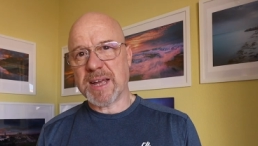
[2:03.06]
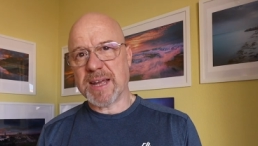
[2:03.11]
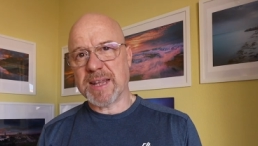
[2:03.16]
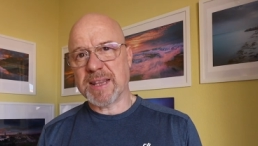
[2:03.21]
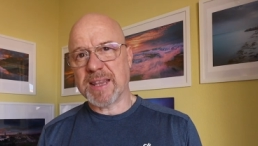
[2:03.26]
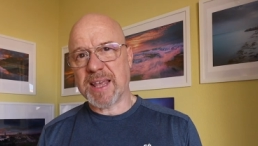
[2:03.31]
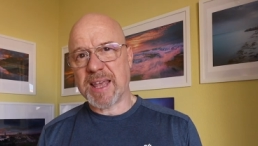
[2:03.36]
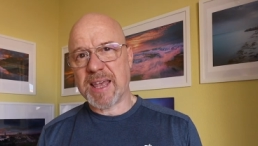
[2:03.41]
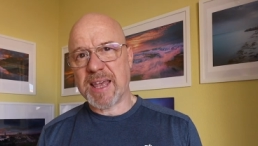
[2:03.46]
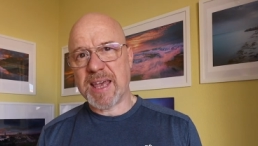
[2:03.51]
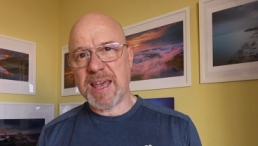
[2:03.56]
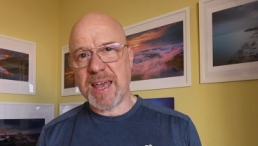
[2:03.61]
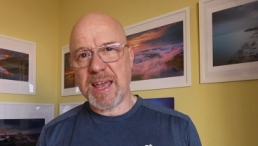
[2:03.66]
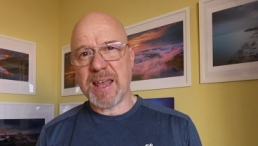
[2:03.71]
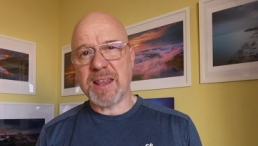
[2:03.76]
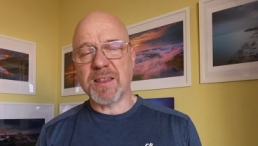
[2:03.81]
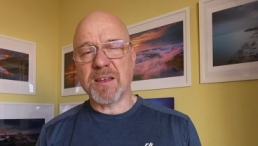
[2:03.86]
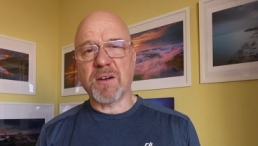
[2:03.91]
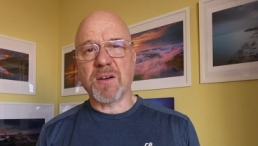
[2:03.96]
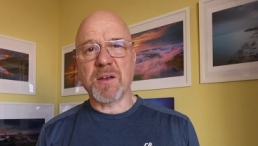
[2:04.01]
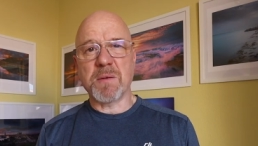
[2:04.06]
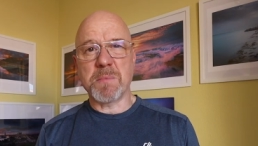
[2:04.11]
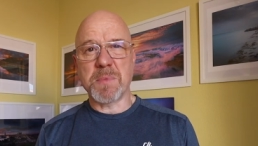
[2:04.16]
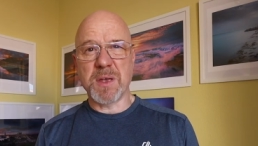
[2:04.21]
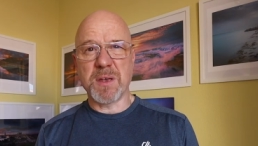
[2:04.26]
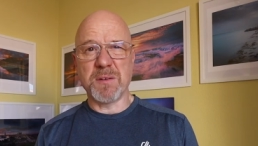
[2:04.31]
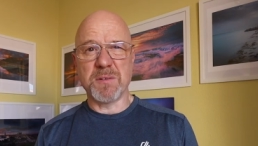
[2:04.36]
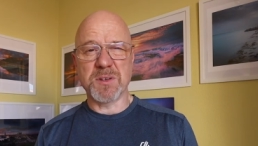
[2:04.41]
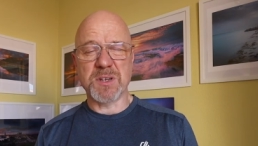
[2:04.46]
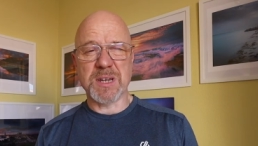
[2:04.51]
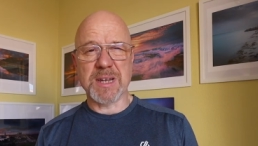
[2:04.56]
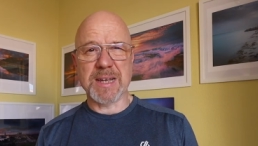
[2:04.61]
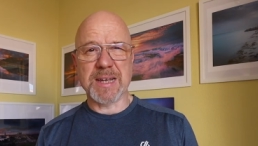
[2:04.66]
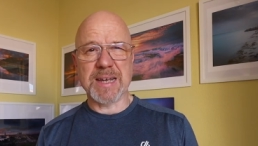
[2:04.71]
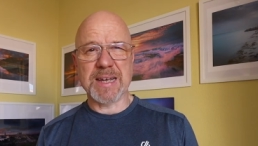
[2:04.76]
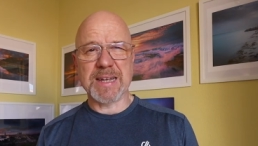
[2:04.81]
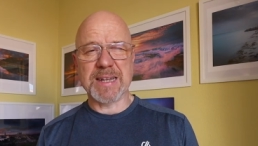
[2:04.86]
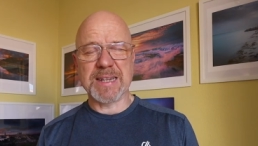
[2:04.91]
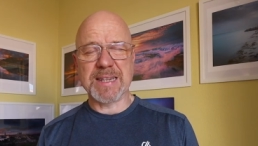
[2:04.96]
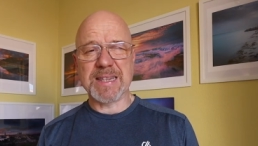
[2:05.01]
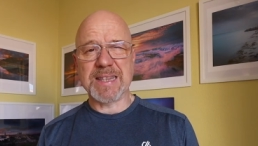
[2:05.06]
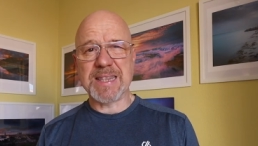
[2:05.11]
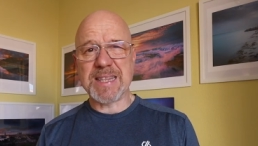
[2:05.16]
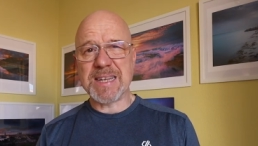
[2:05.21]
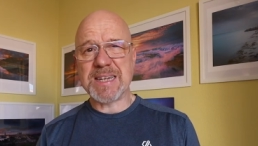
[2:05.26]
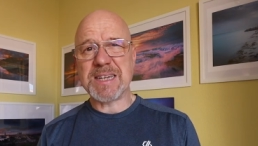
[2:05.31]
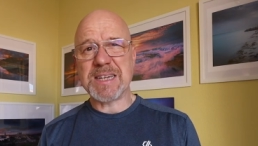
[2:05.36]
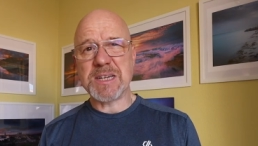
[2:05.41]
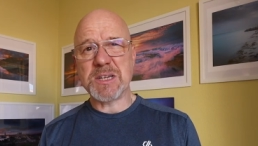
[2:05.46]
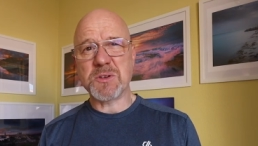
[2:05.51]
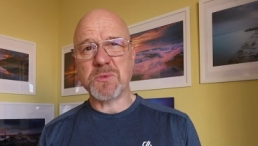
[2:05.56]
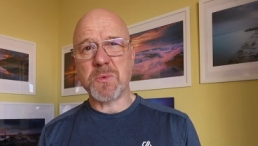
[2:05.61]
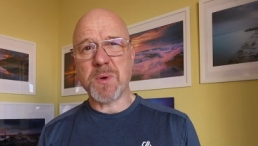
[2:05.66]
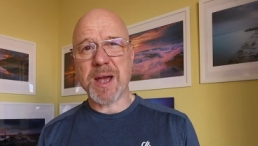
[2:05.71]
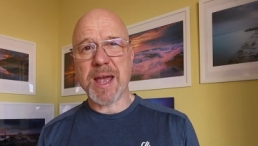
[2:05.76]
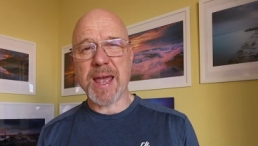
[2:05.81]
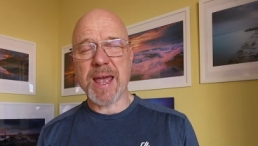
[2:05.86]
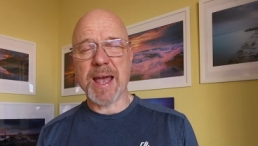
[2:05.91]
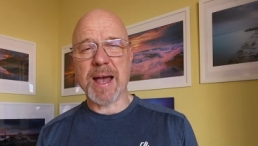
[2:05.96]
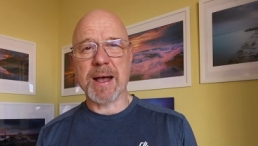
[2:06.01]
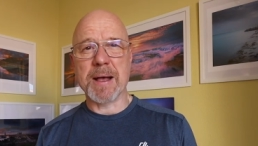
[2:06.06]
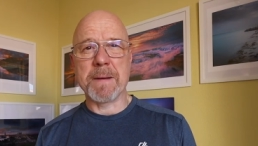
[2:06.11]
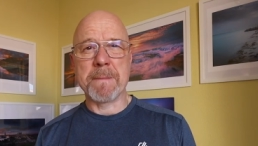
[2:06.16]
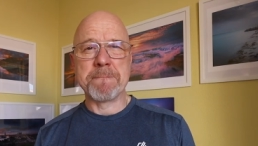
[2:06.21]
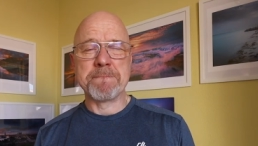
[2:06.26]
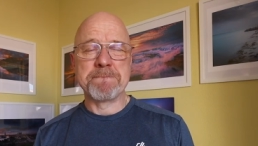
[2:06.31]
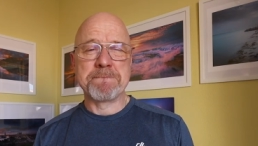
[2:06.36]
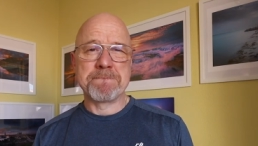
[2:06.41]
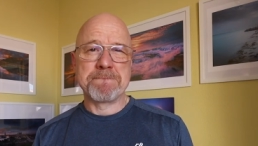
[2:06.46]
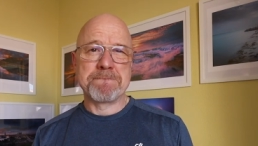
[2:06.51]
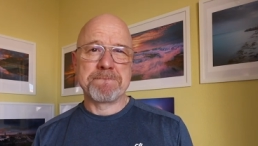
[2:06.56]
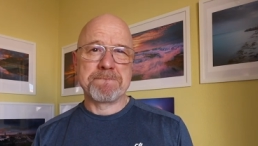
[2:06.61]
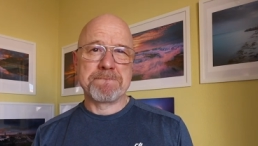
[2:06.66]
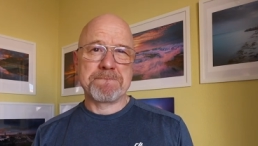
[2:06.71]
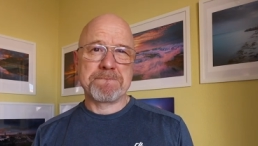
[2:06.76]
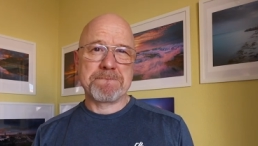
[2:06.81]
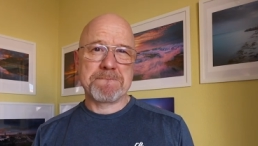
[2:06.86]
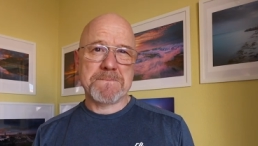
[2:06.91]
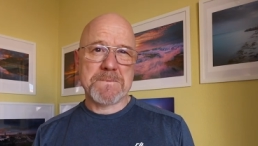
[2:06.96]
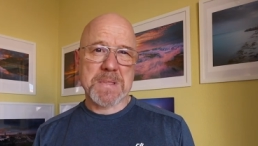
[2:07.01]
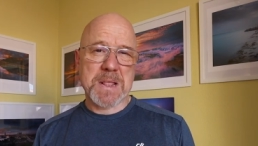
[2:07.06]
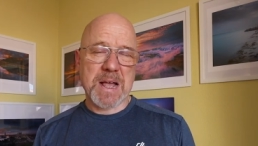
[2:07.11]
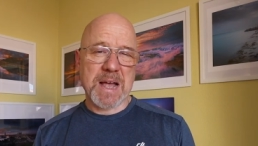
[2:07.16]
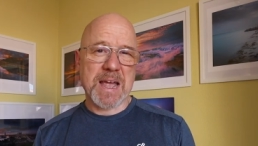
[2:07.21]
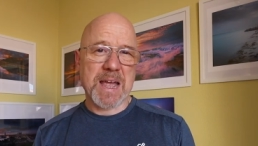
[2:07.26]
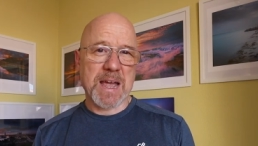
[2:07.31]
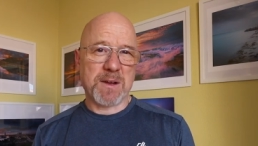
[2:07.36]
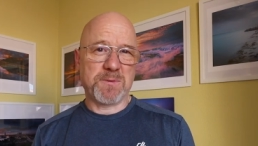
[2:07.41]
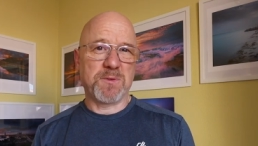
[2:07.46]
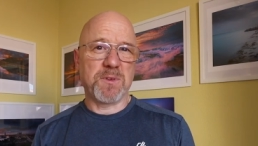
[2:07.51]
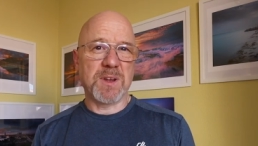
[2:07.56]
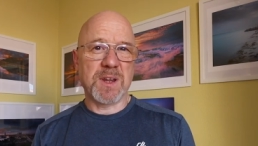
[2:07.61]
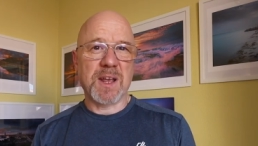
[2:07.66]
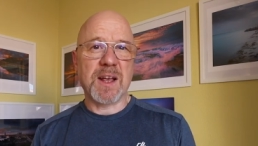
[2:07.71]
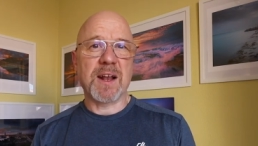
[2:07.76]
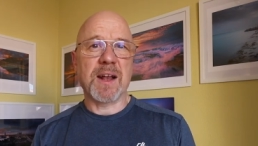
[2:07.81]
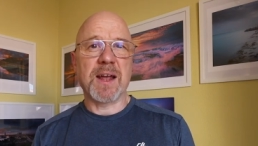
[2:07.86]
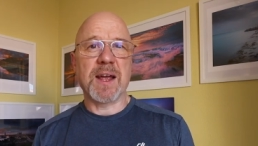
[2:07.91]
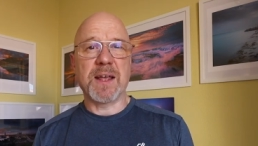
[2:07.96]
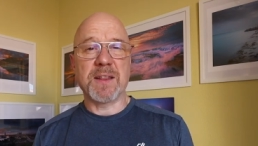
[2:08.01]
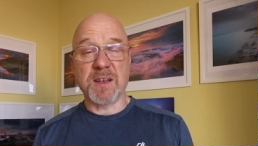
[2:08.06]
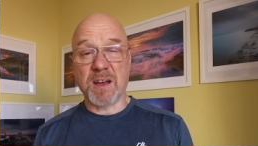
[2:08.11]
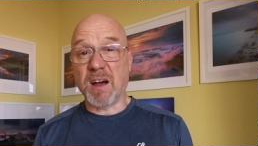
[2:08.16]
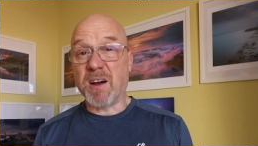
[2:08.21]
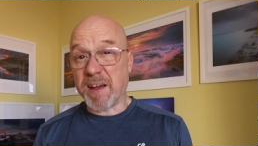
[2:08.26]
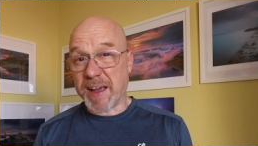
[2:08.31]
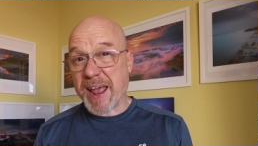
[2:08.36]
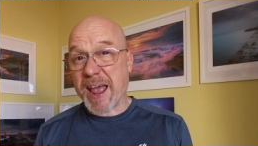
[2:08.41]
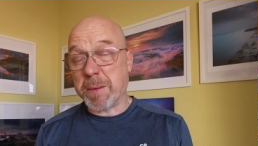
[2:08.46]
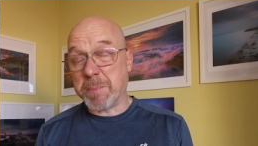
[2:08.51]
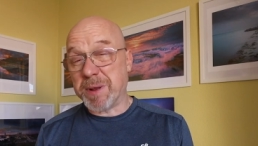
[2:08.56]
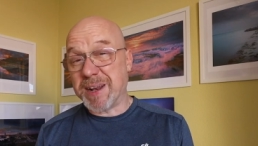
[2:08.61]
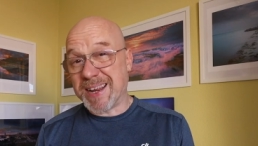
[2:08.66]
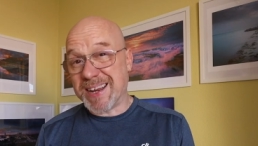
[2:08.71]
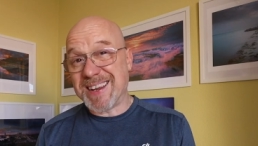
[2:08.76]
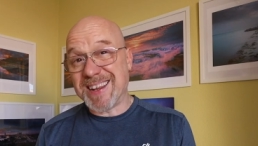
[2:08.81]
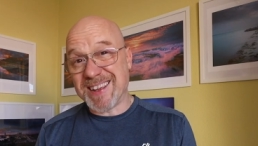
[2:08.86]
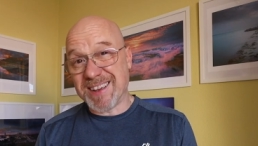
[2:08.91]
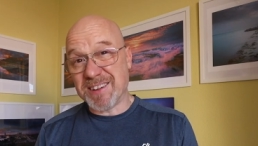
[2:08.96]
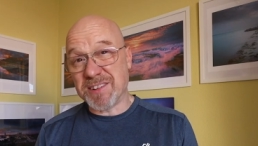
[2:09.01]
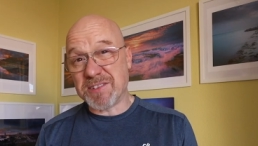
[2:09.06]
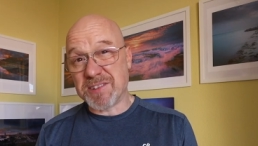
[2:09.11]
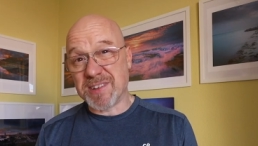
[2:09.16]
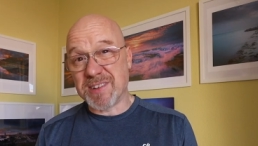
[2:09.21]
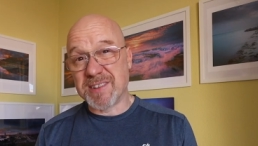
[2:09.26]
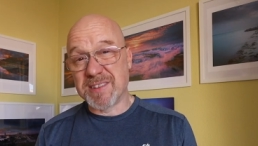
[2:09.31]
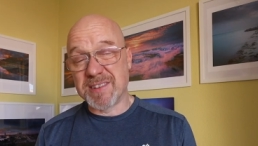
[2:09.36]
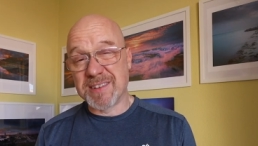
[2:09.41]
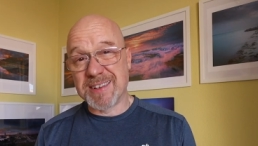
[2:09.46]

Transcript: at the kit that I'm using, and this is where I have to declare that I am an idiot.